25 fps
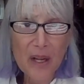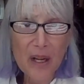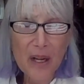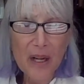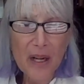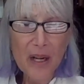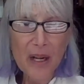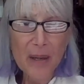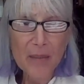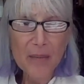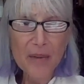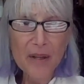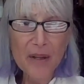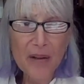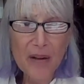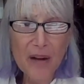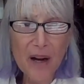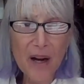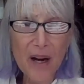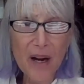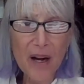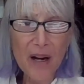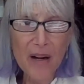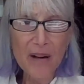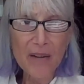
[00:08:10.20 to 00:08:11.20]
There
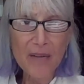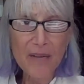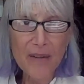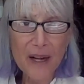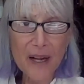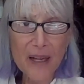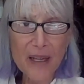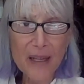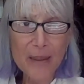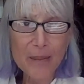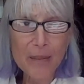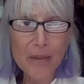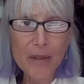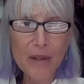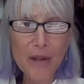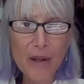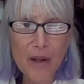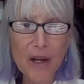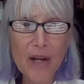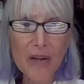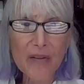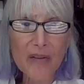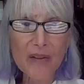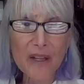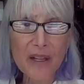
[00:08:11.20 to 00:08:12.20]
are available
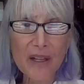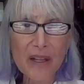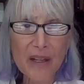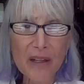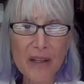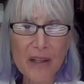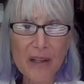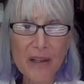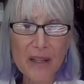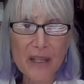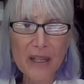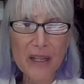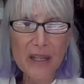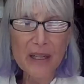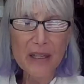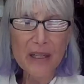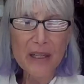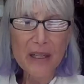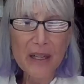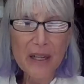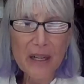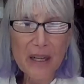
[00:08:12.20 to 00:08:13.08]
on the internet